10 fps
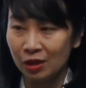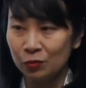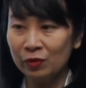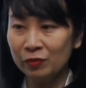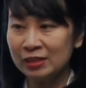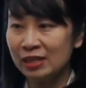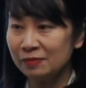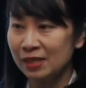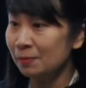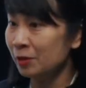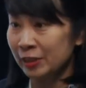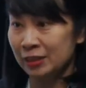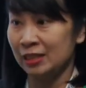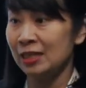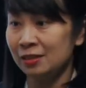will receive some
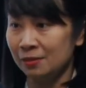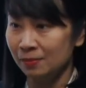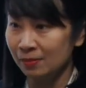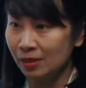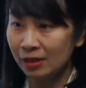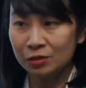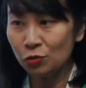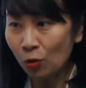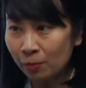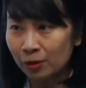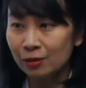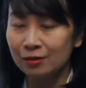criticism. It's normal.